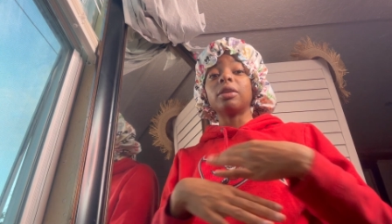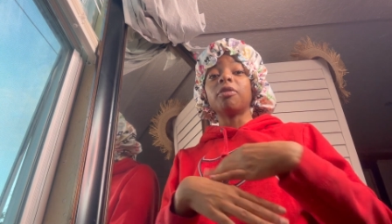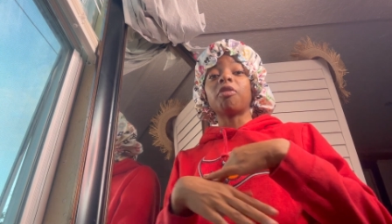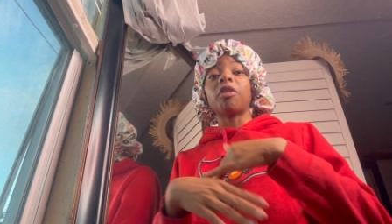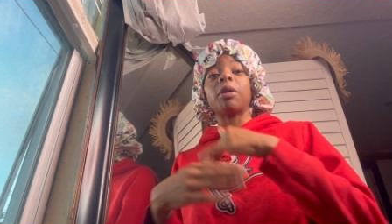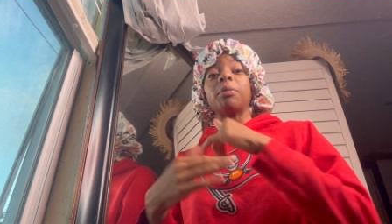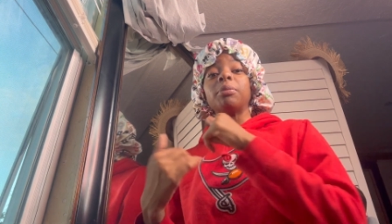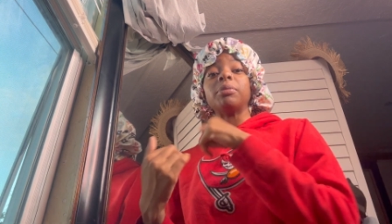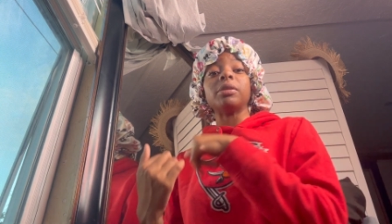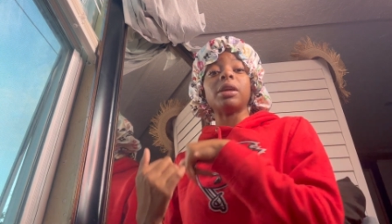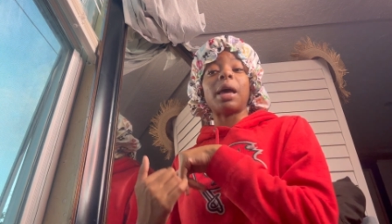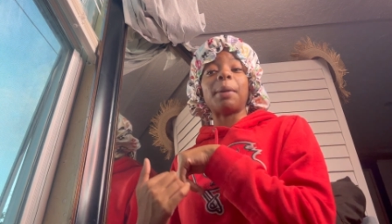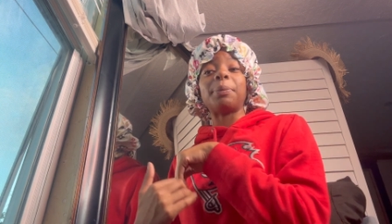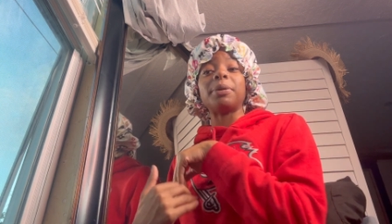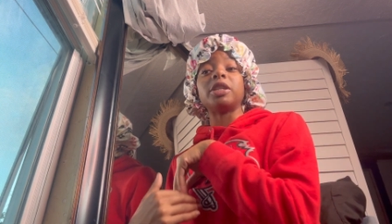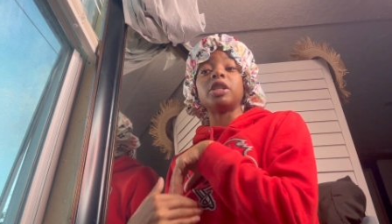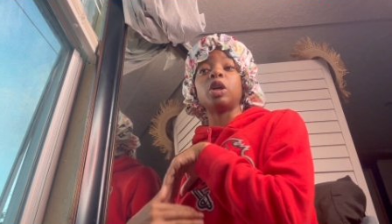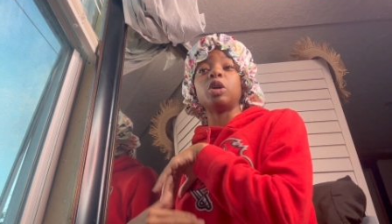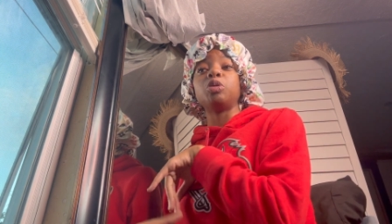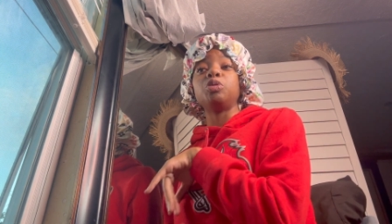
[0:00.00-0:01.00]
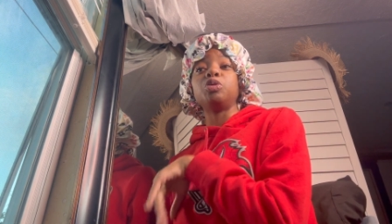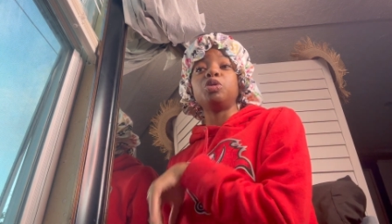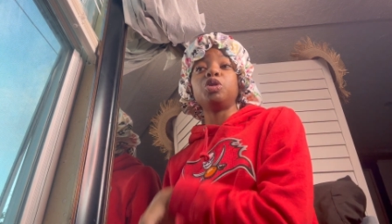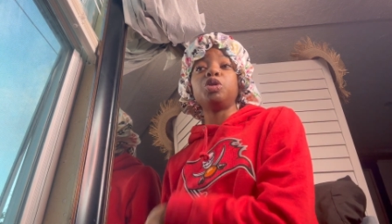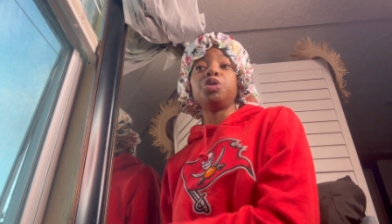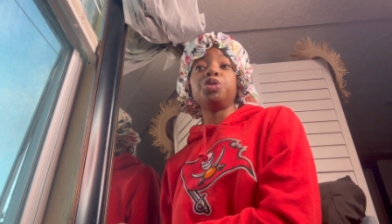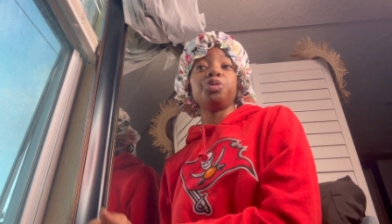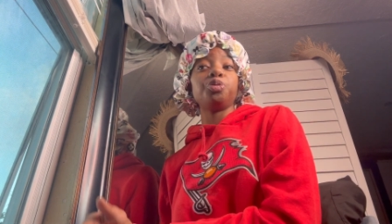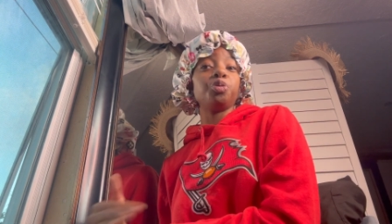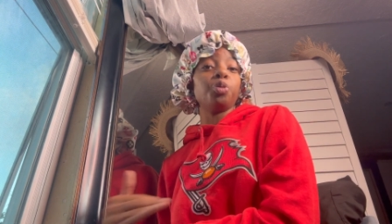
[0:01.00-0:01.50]
from episode
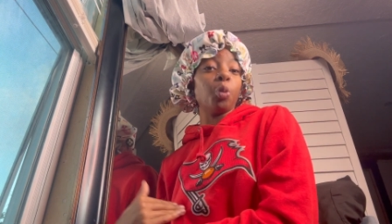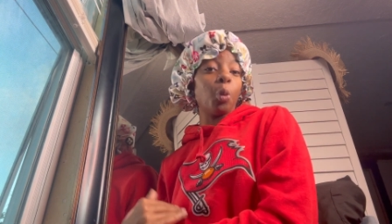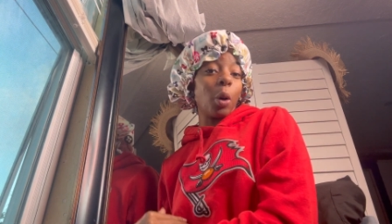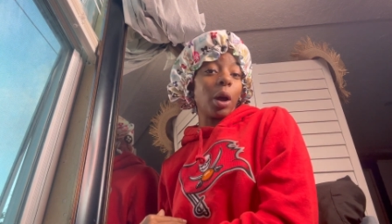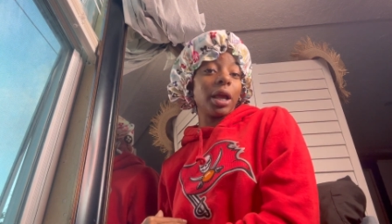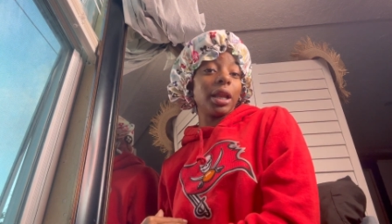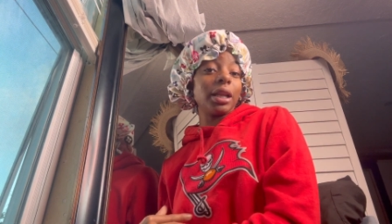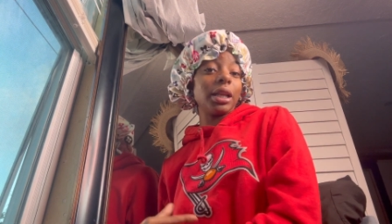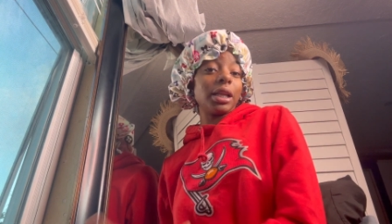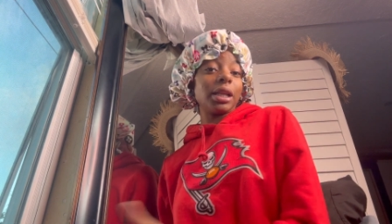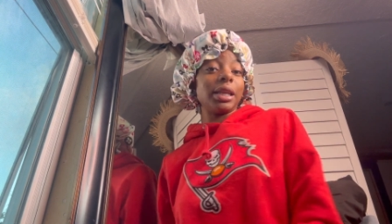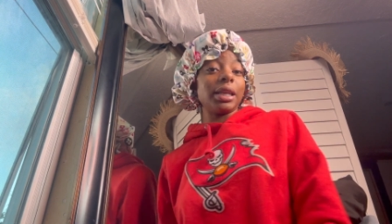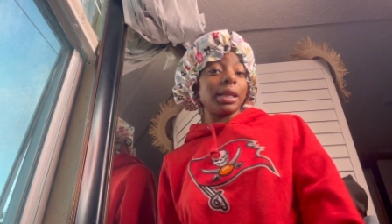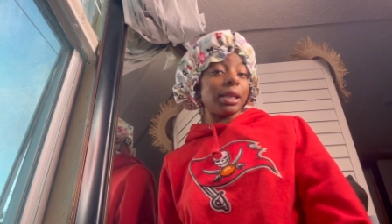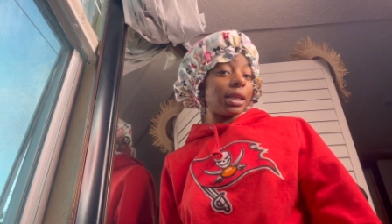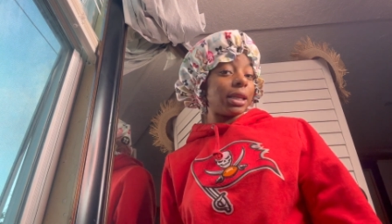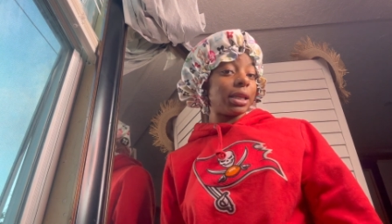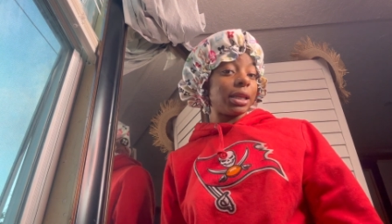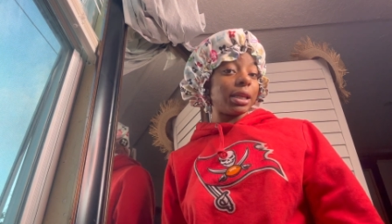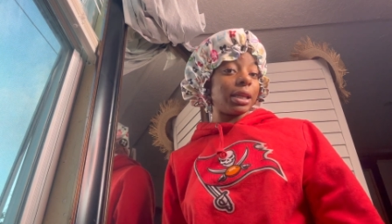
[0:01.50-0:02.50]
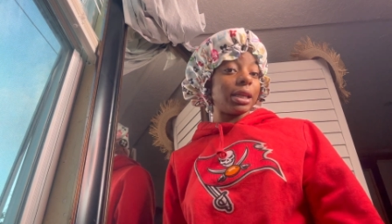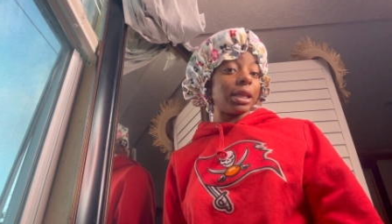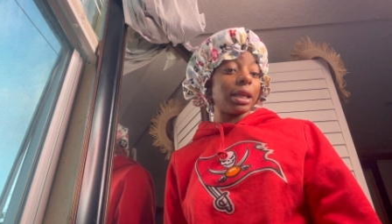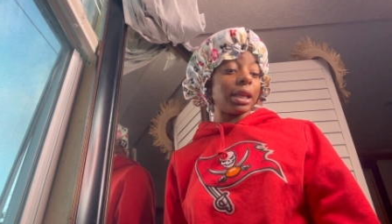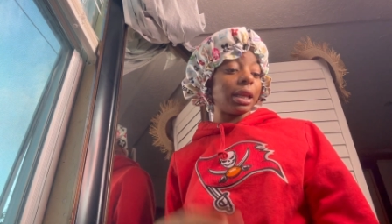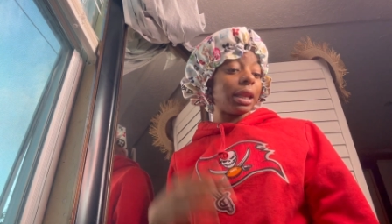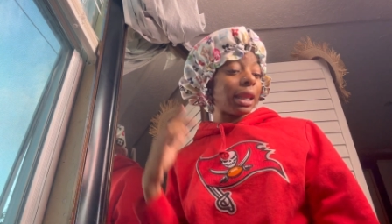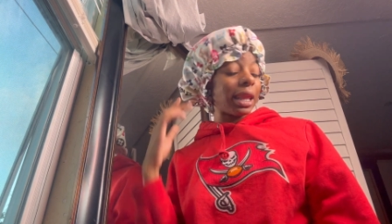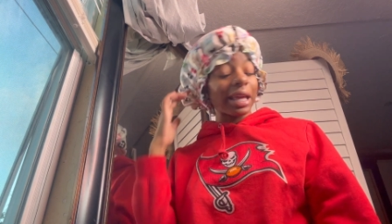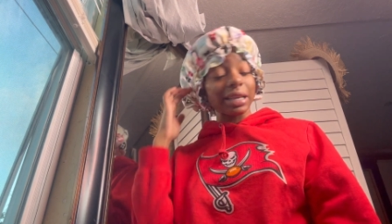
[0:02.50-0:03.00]
one to
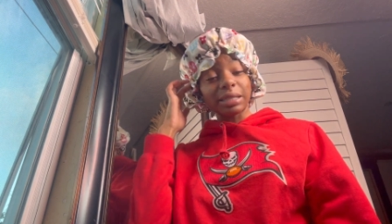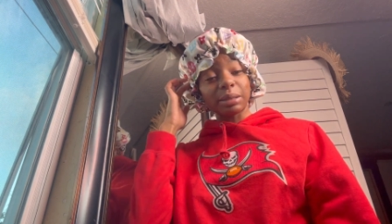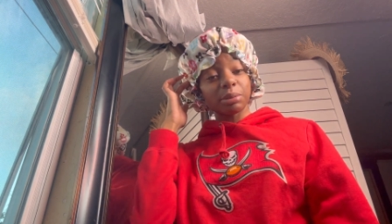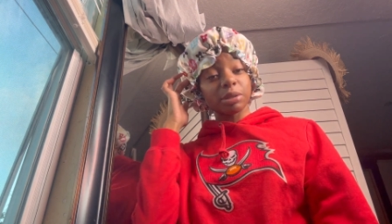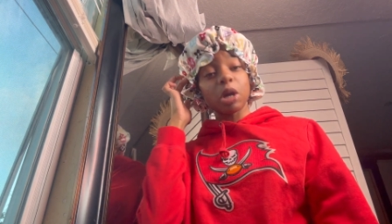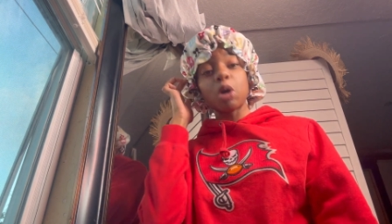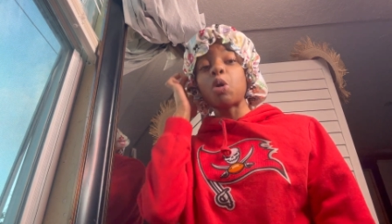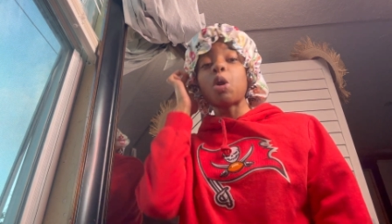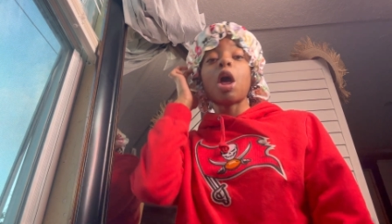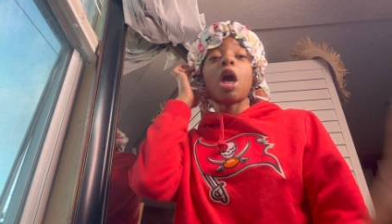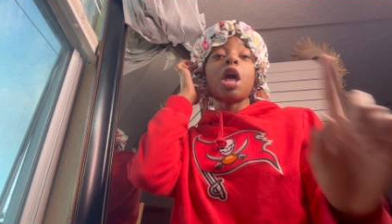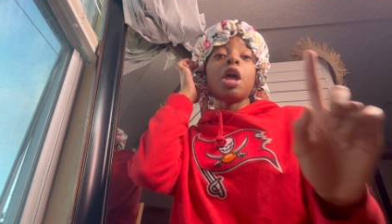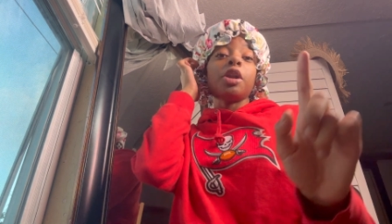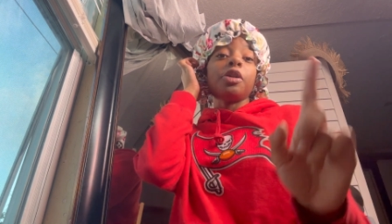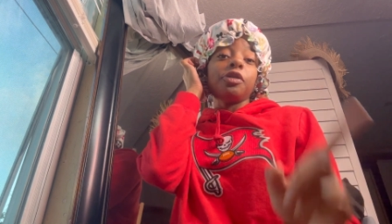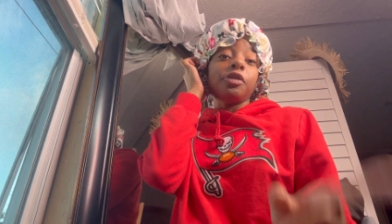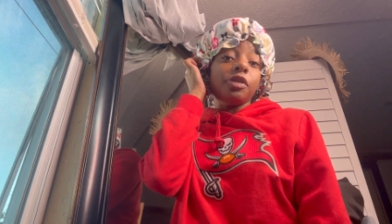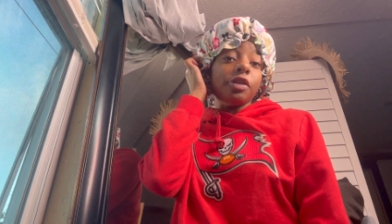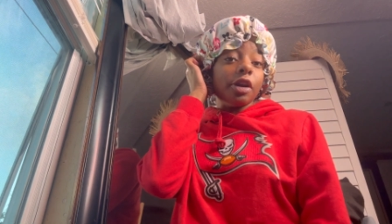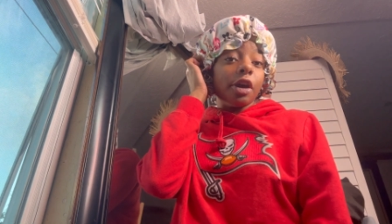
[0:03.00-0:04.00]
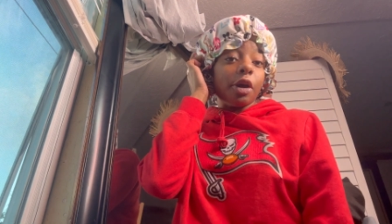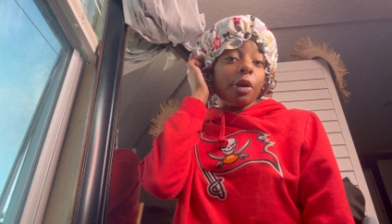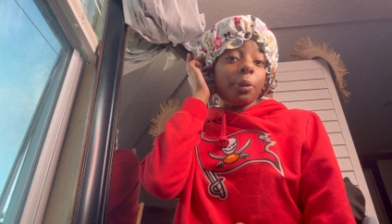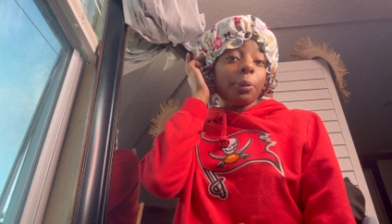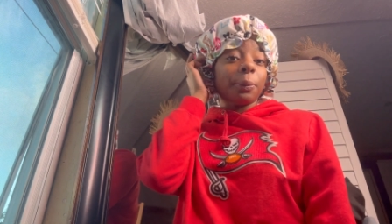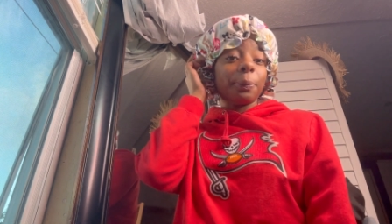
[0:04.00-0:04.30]
the last episode? No.